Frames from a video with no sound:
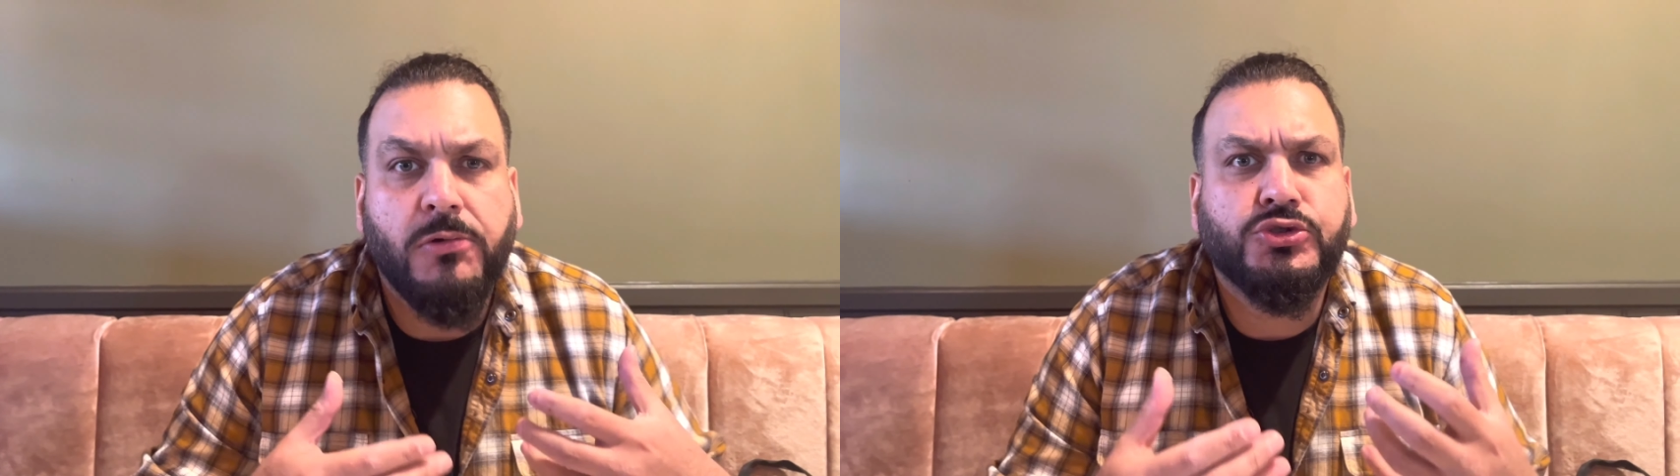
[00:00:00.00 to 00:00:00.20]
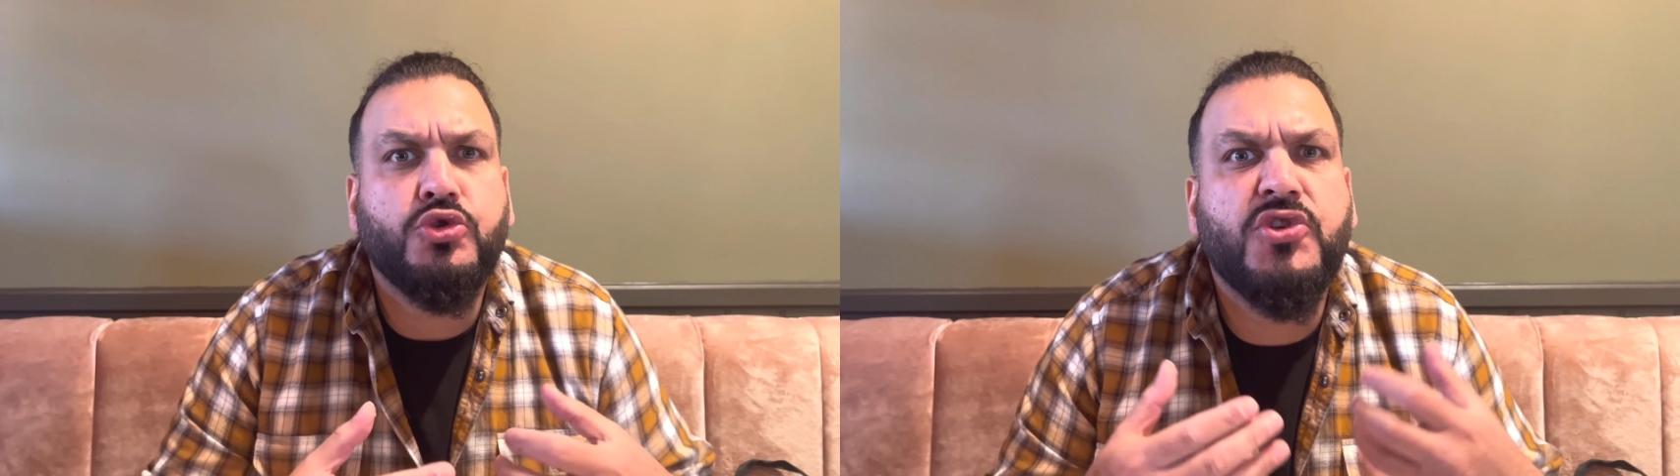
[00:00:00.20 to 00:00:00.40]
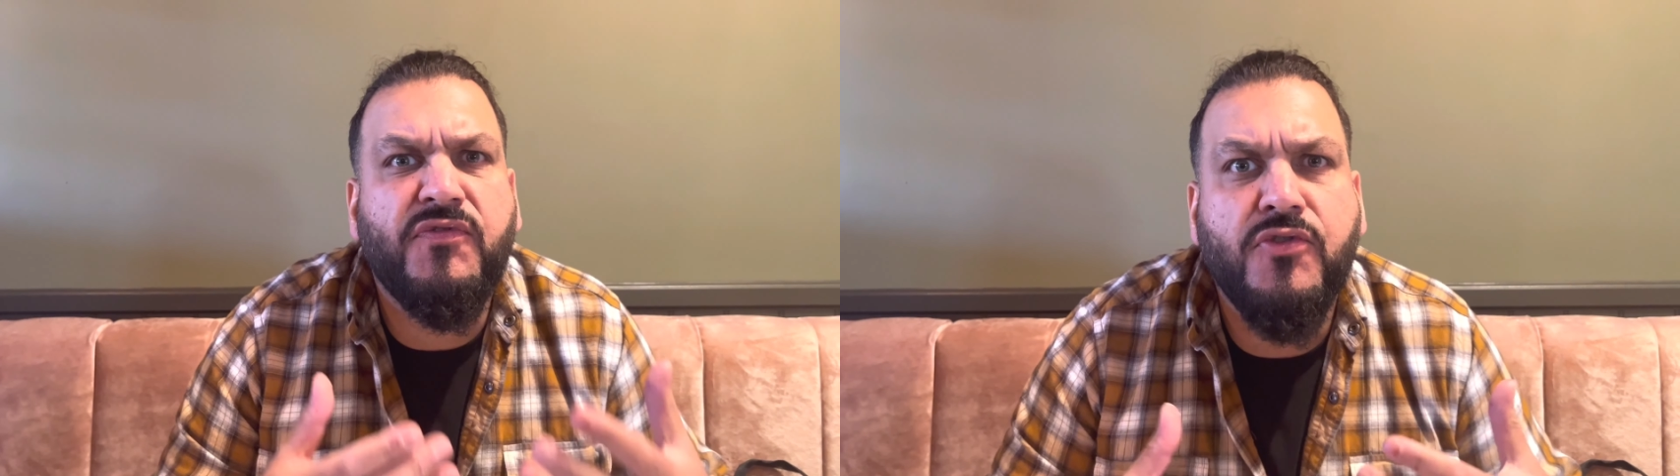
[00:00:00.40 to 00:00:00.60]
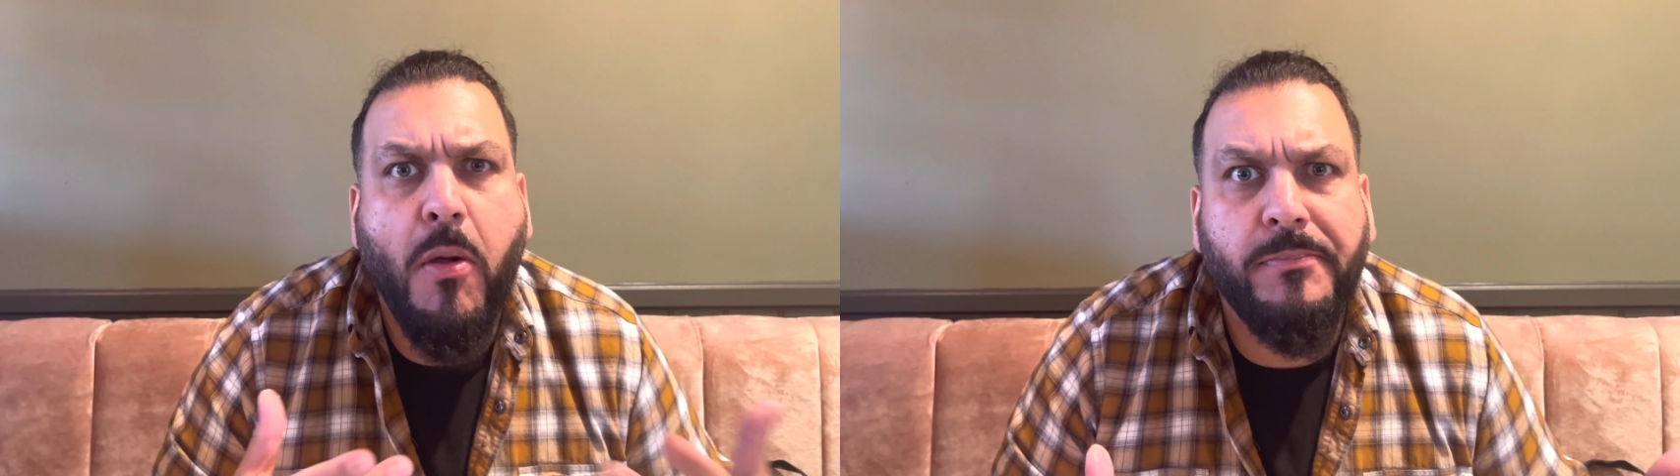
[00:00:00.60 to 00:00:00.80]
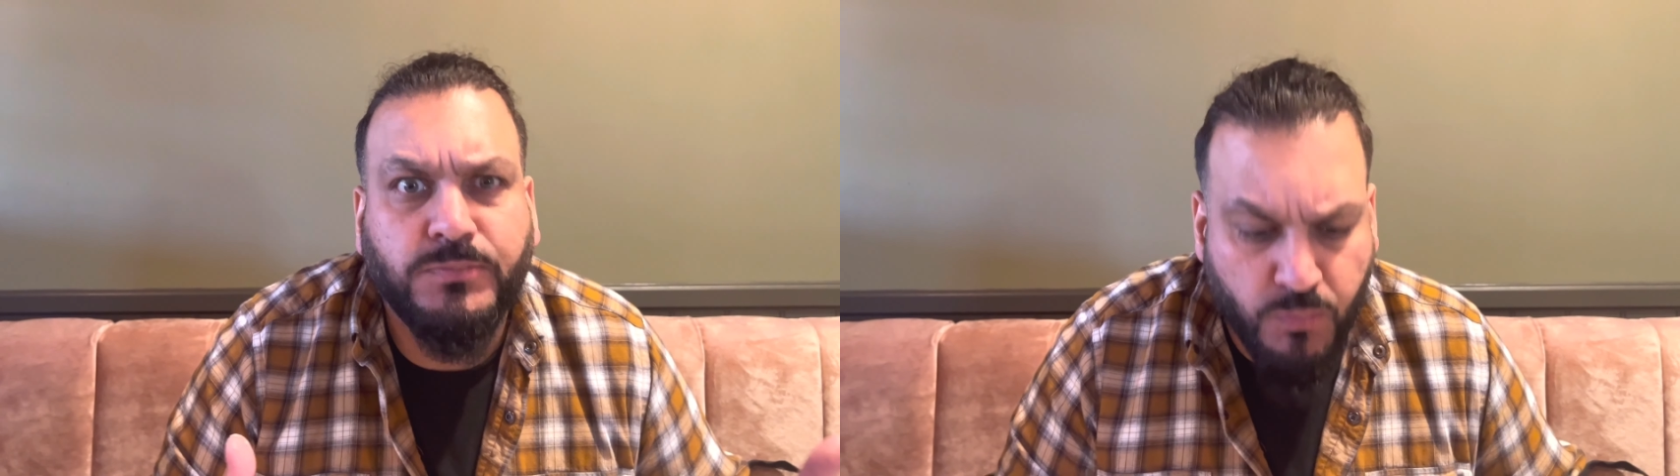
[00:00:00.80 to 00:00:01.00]
So different.
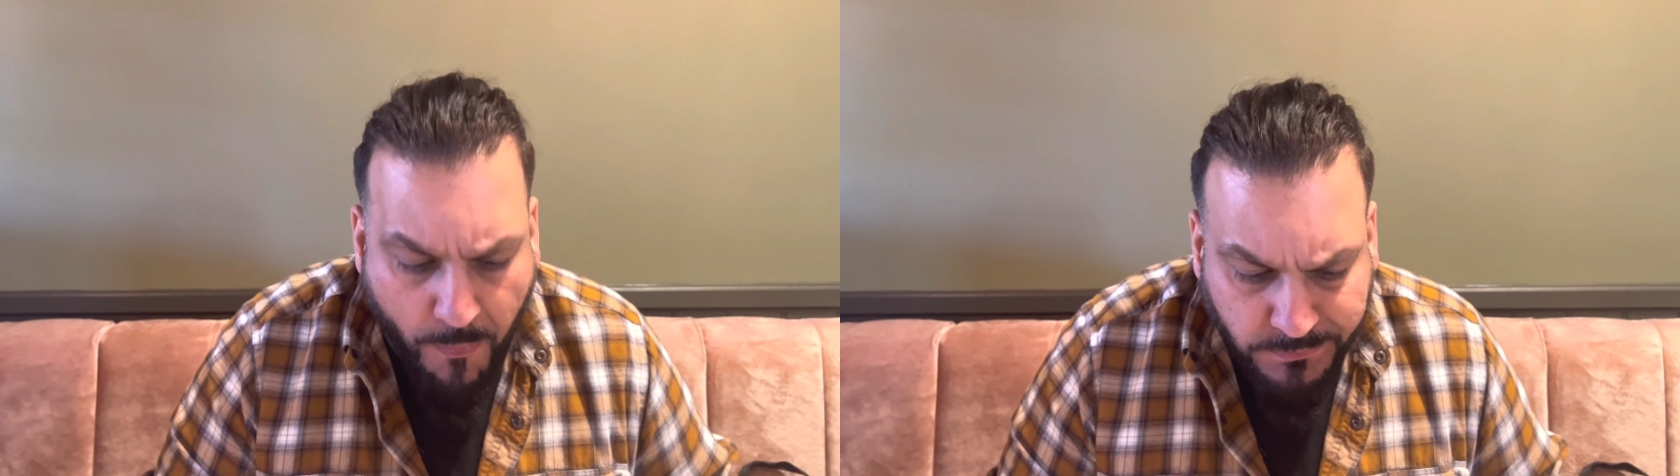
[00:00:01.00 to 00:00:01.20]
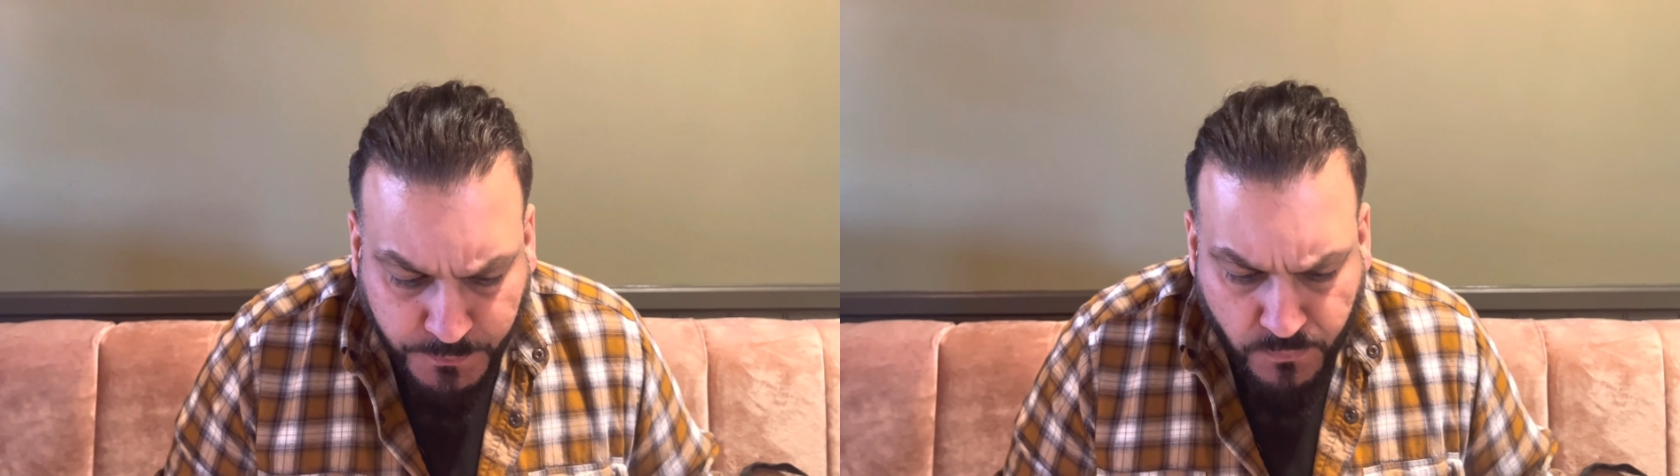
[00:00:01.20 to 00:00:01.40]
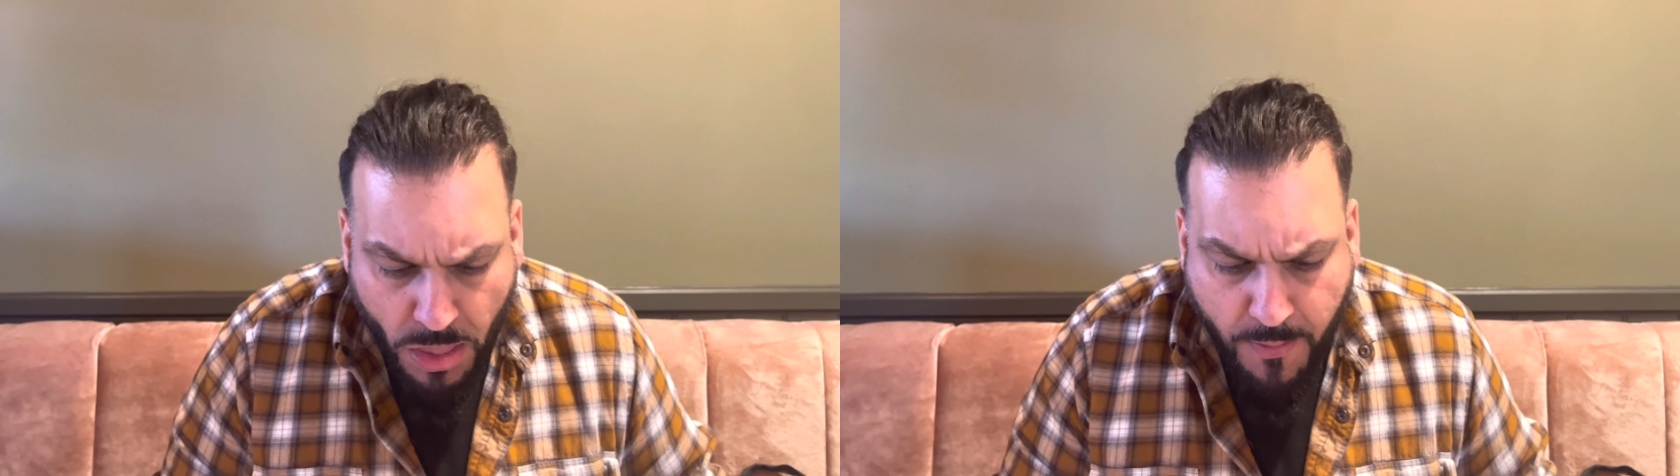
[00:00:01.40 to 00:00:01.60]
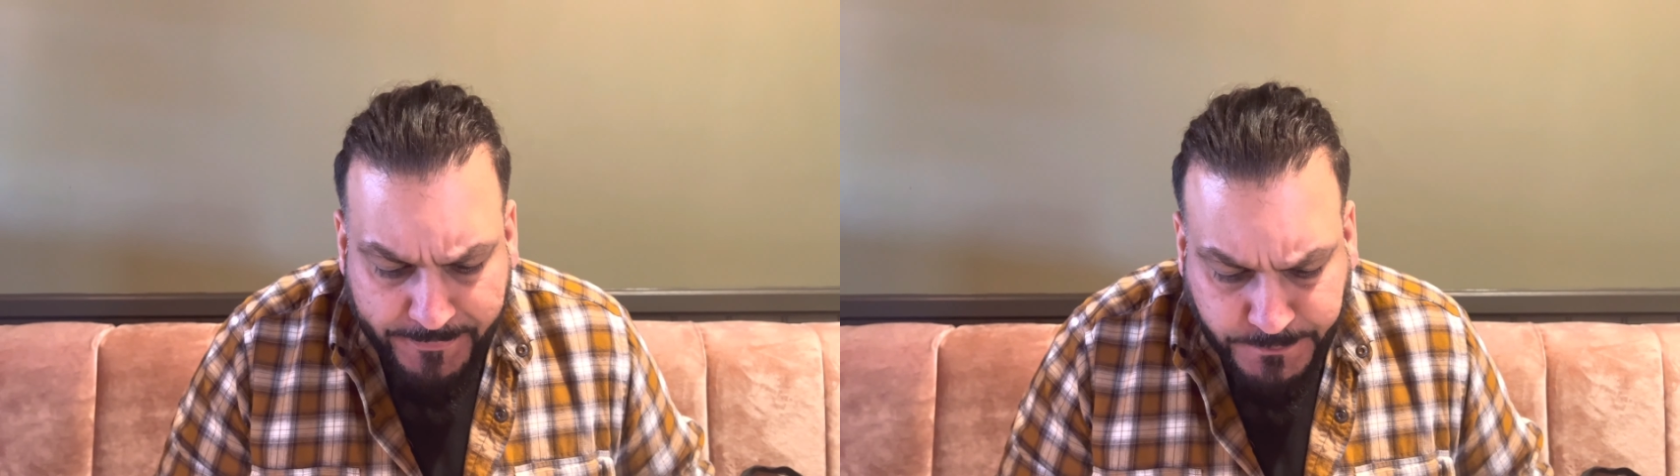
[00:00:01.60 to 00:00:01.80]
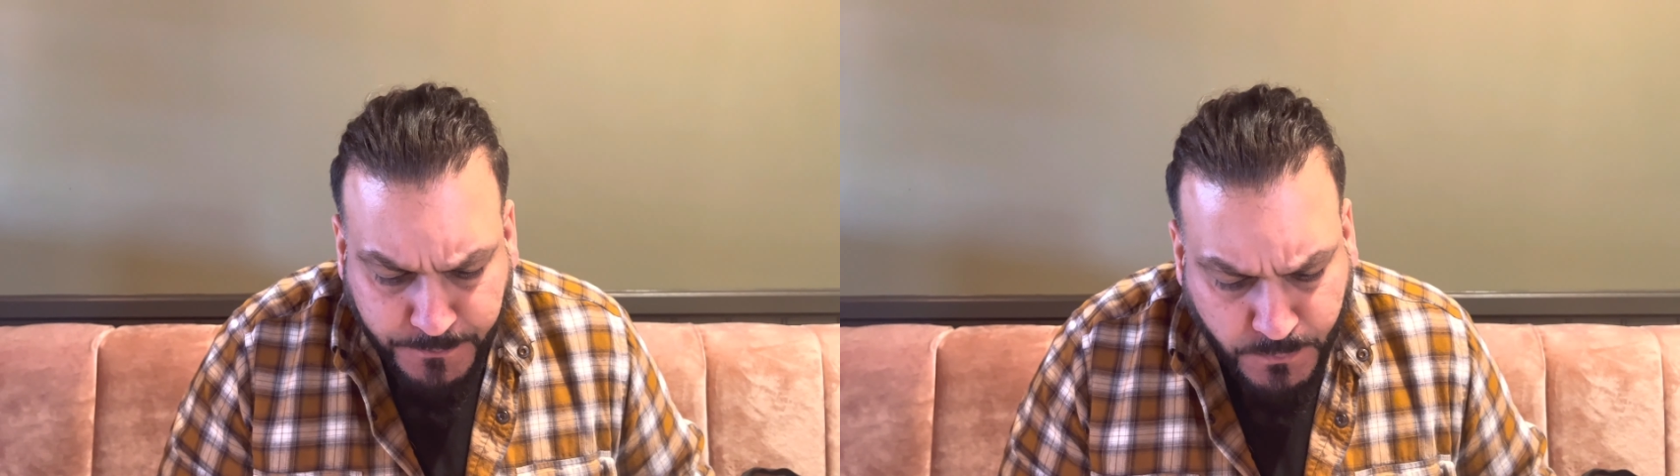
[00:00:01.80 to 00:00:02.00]

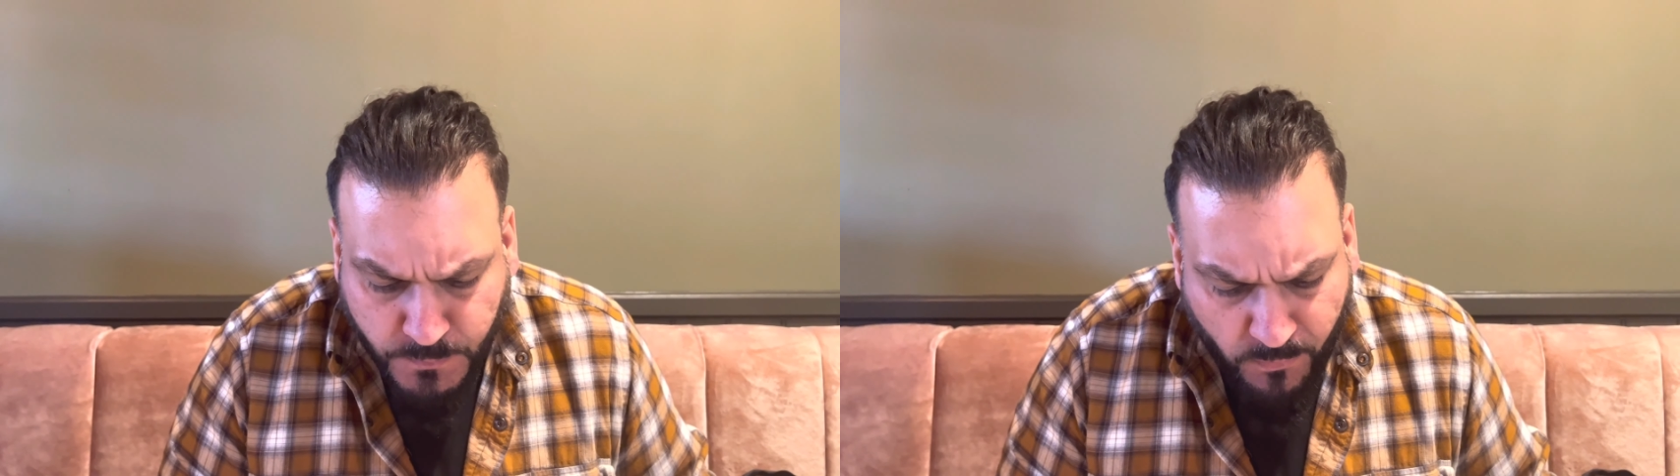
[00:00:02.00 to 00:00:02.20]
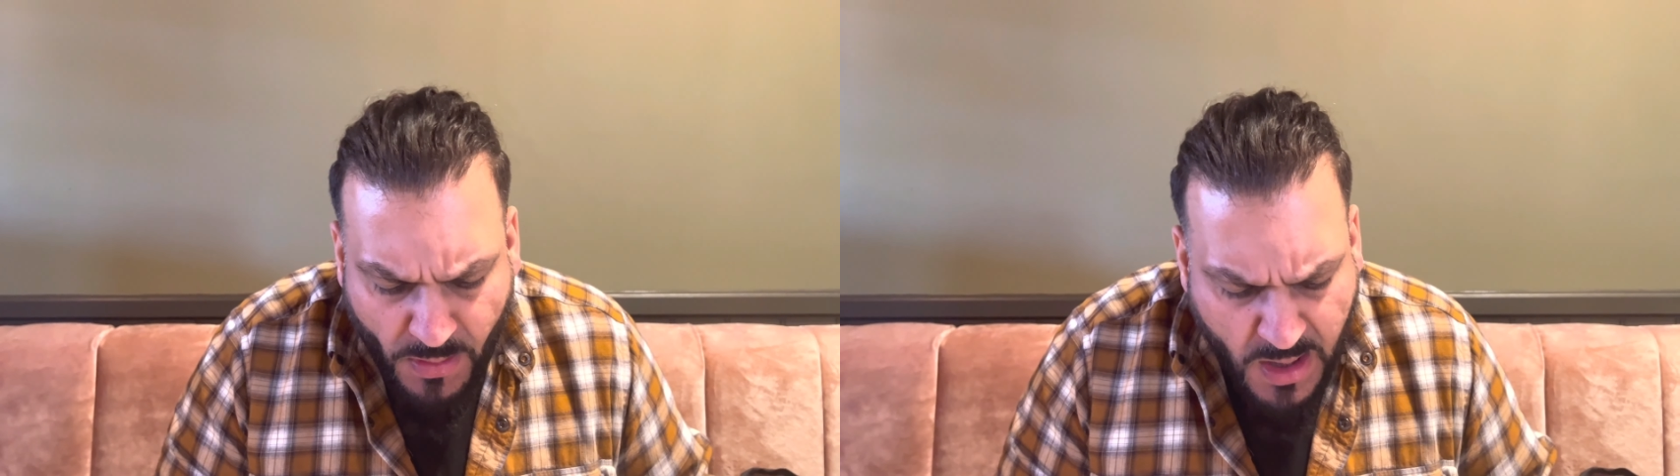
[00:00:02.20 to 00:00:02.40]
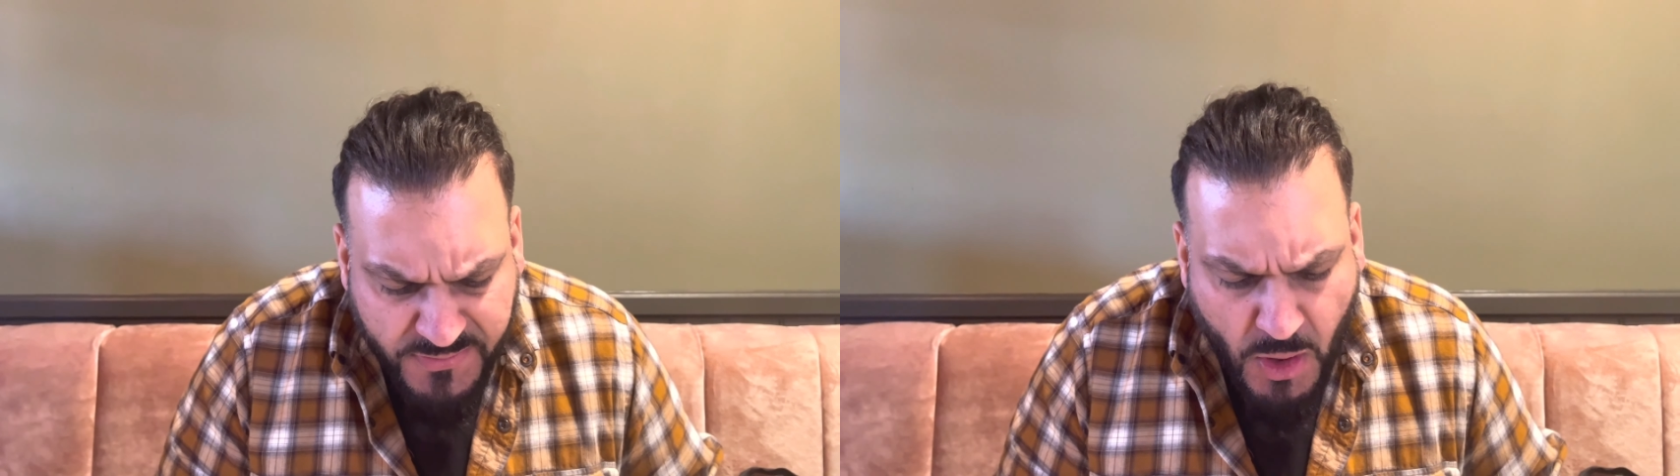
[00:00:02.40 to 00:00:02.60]
That's